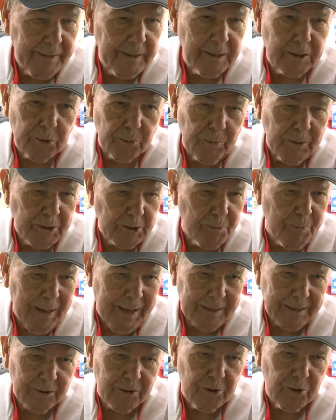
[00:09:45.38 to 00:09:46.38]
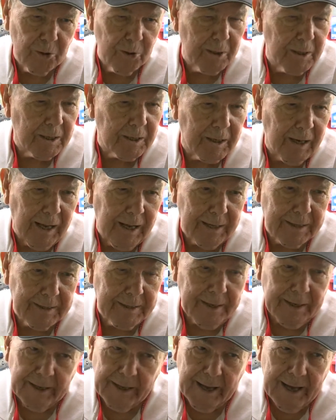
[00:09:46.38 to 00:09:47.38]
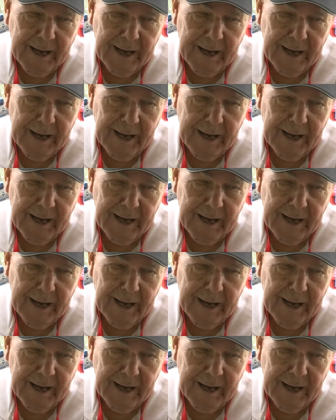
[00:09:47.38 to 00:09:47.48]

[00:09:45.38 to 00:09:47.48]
this was about 2 o'clock in the